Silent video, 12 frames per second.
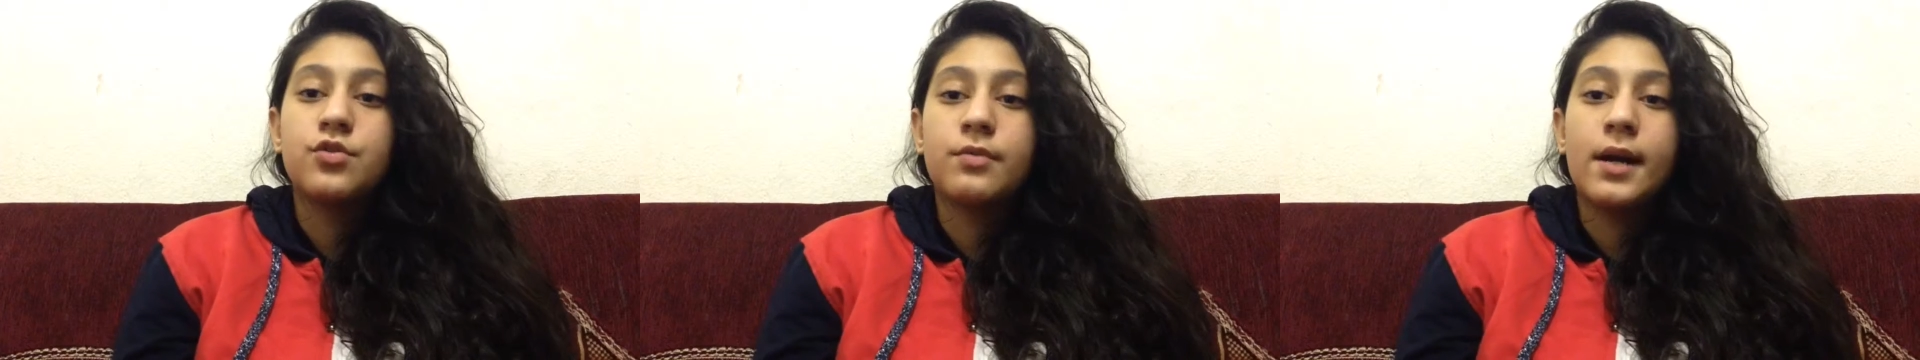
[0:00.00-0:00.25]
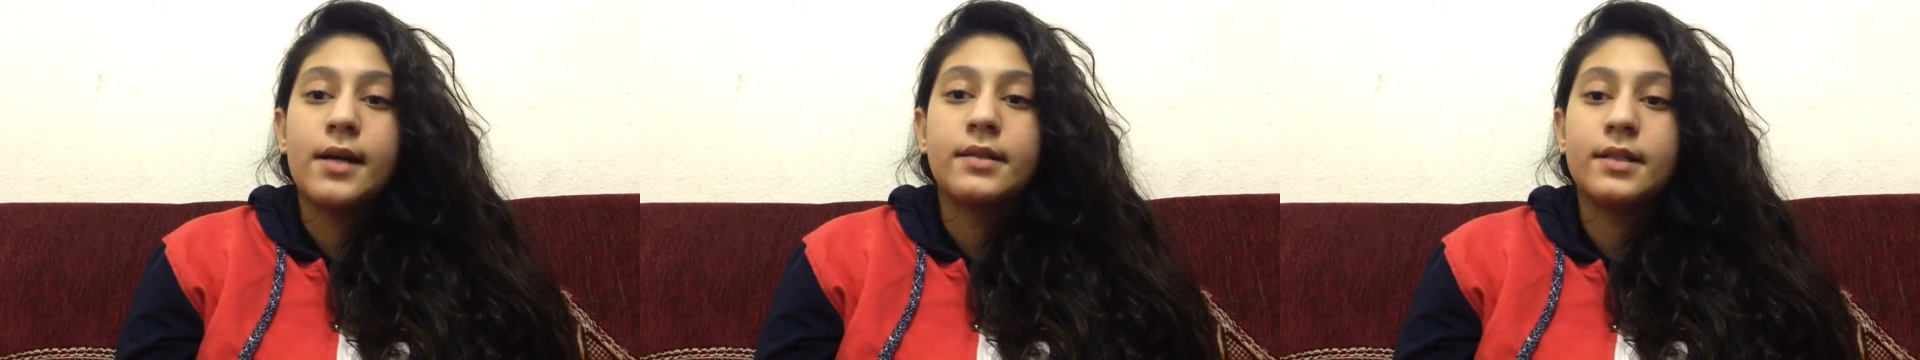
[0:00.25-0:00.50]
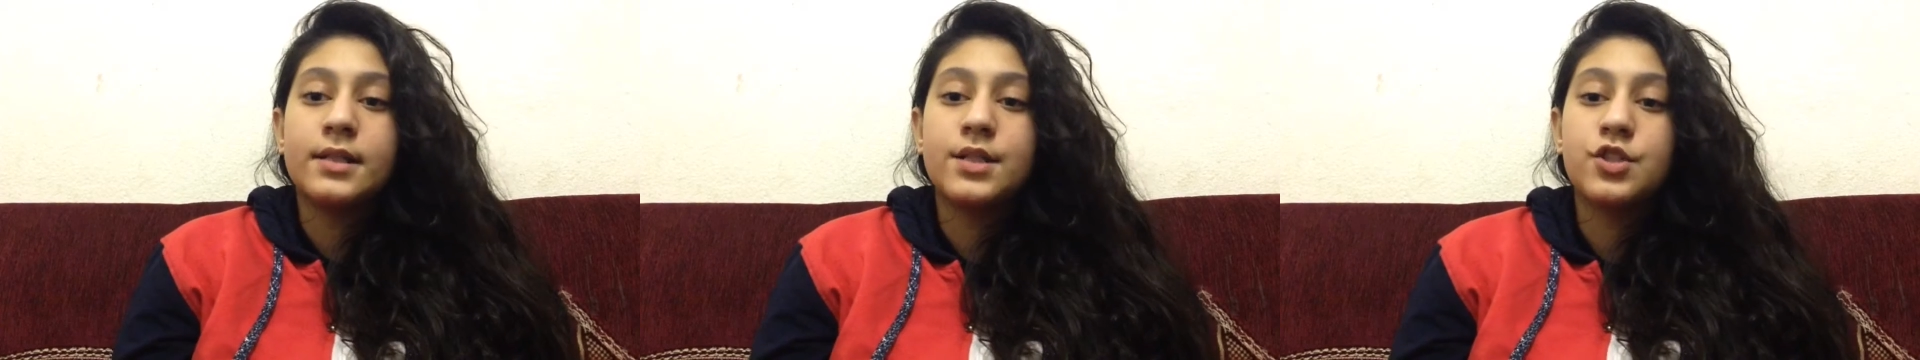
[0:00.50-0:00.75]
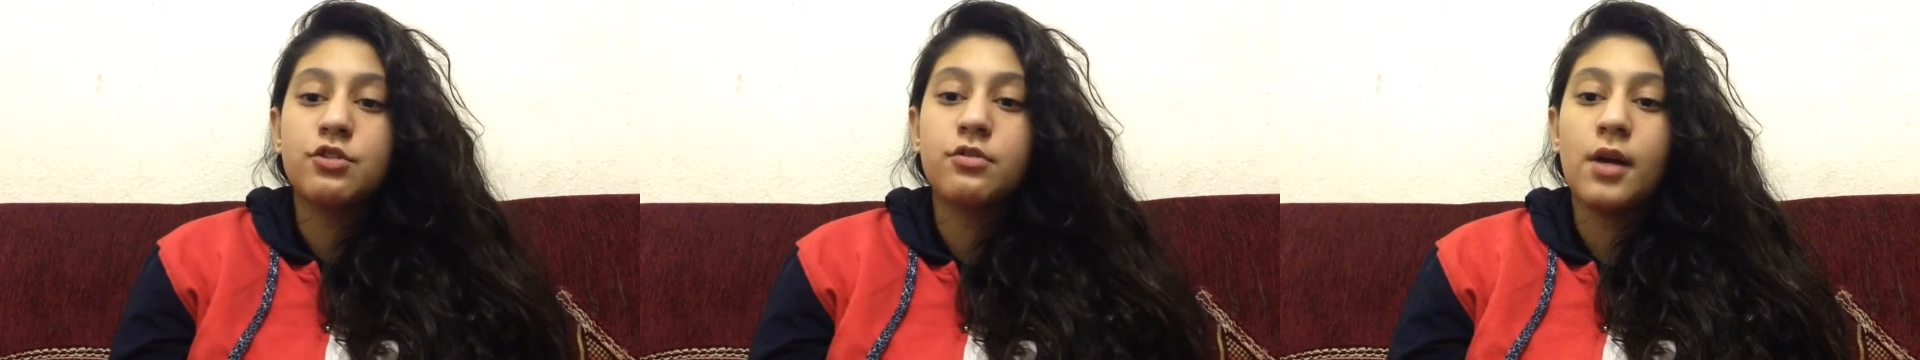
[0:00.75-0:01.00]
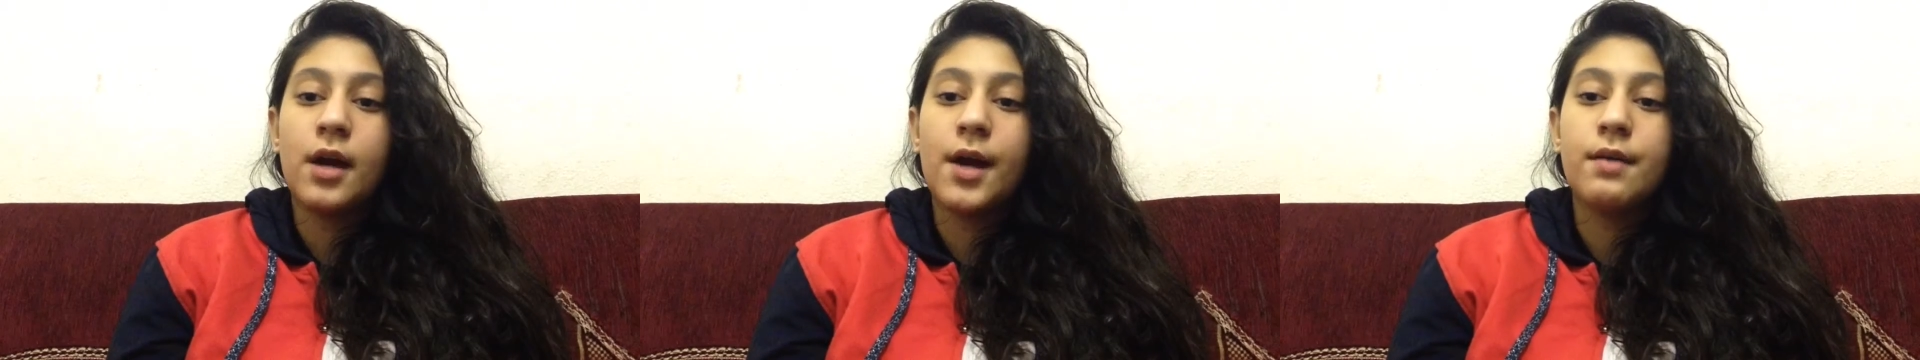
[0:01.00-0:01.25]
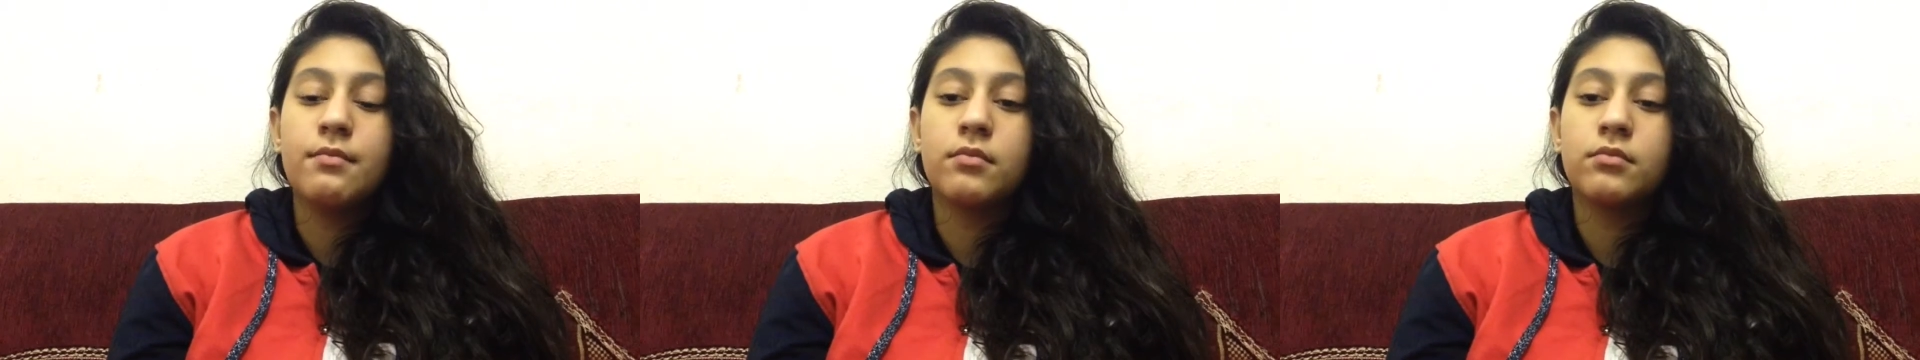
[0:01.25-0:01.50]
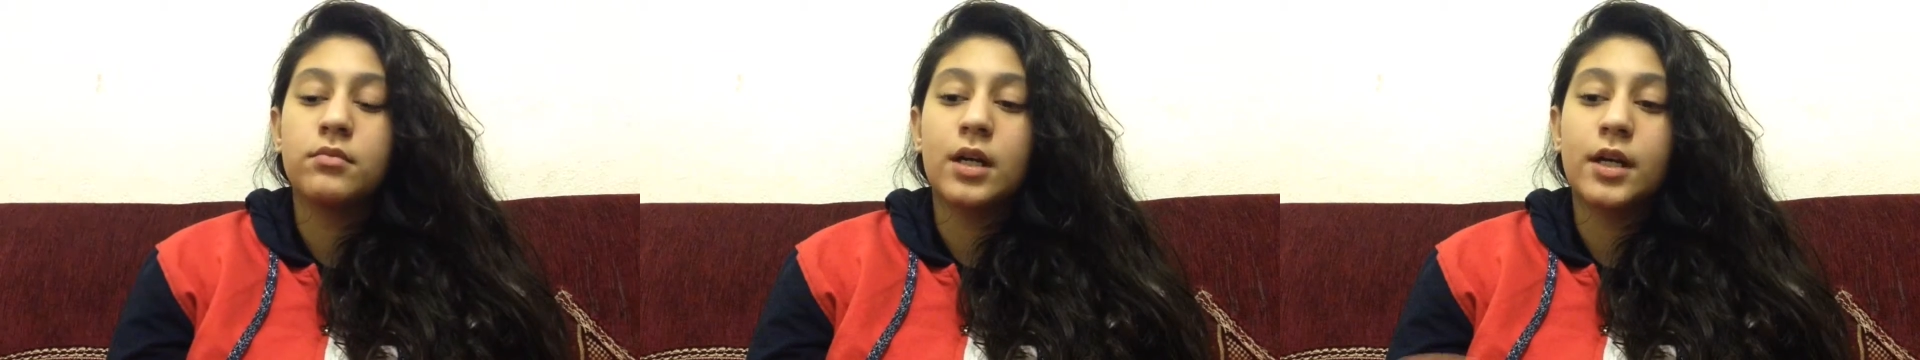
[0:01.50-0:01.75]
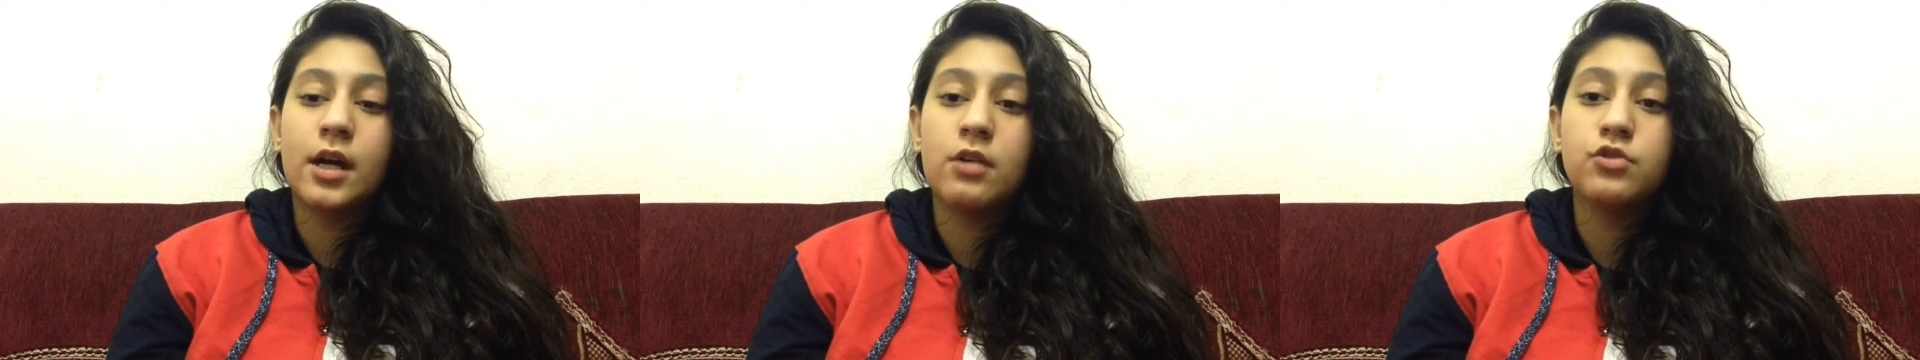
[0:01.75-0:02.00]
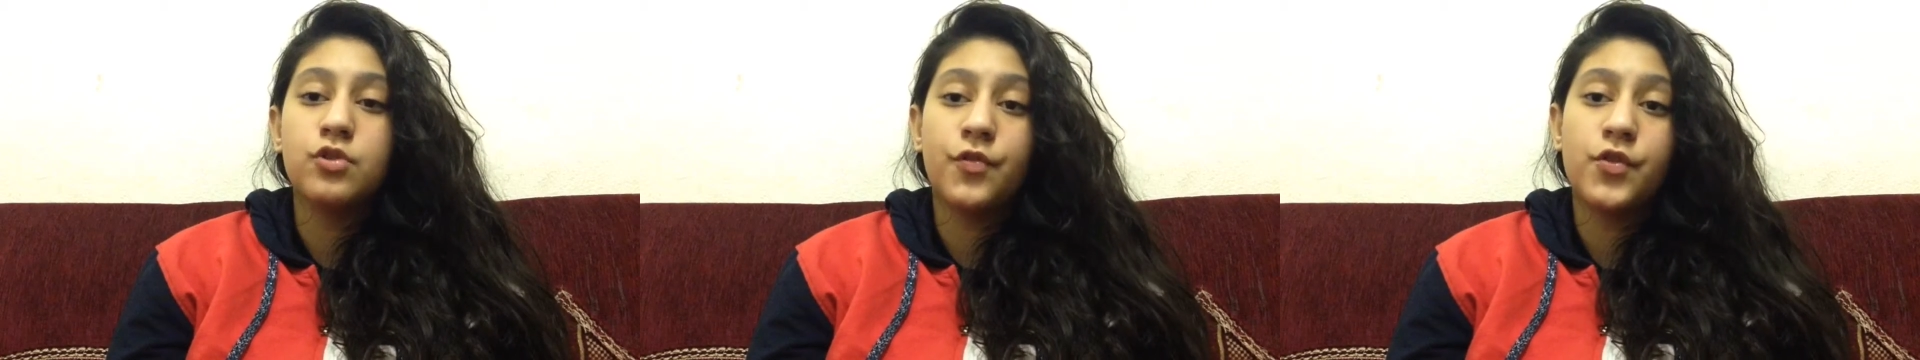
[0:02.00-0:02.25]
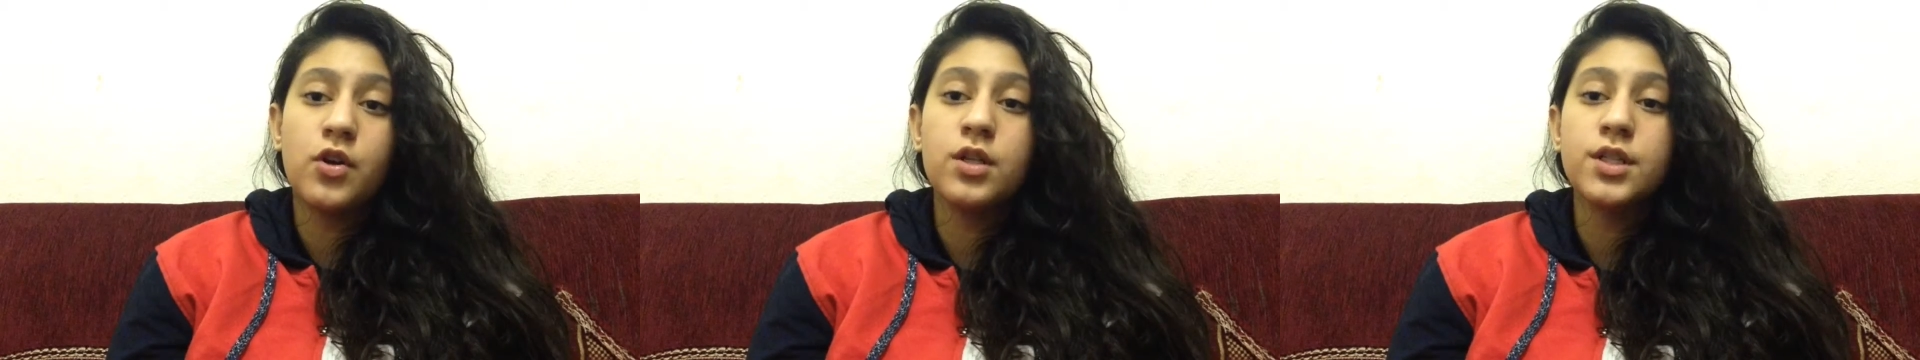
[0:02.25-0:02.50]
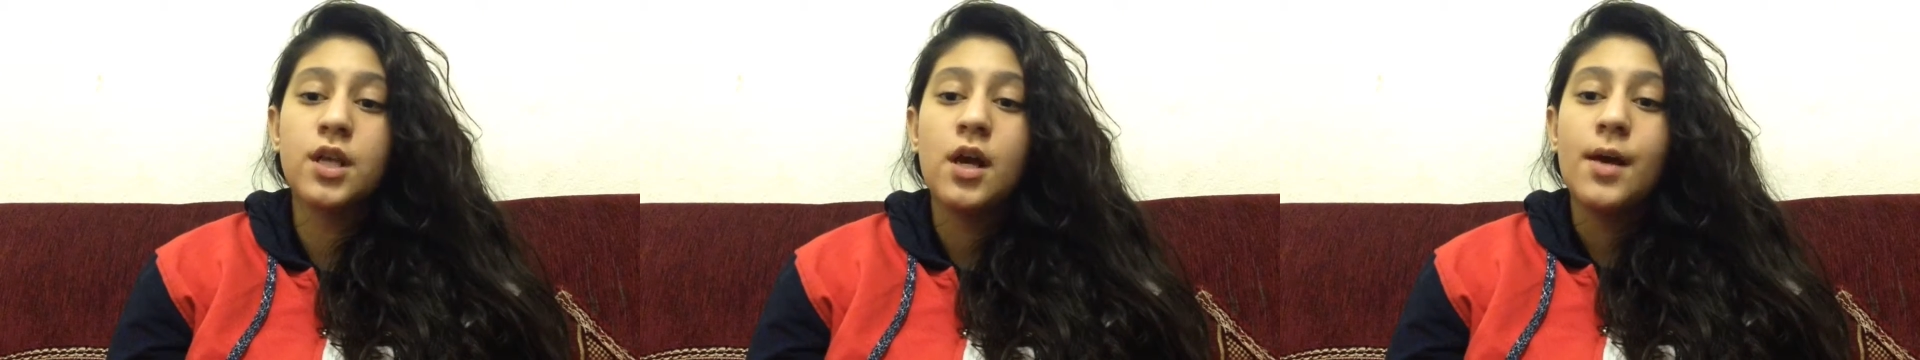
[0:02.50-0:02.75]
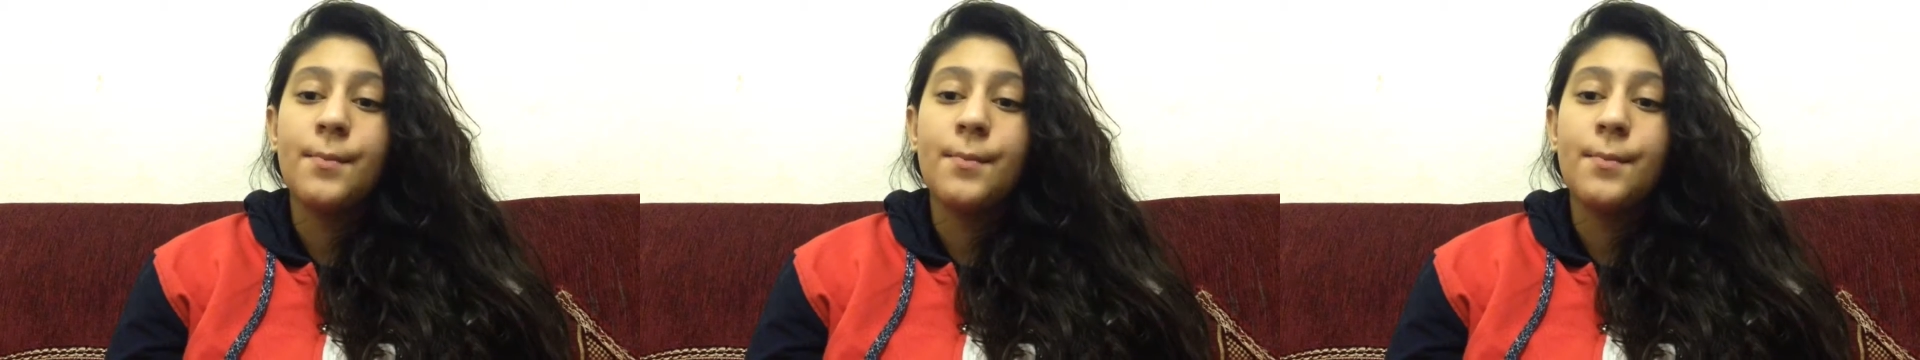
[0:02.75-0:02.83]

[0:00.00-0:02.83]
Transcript: write the Instagram account of yours,